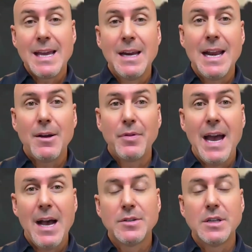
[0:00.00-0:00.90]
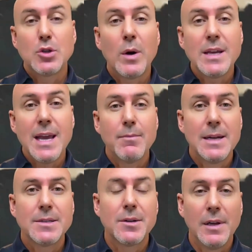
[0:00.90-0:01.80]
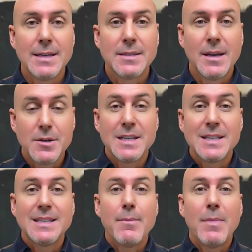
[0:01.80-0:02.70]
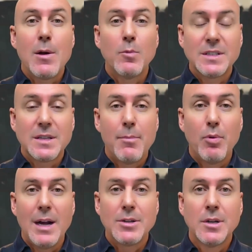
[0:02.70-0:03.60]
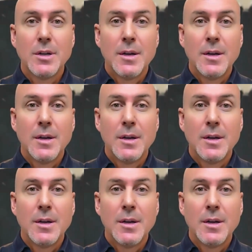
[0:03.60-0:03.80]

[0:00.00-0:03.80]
in and out the house in 28 minutes or less. I used to set my stopwatch.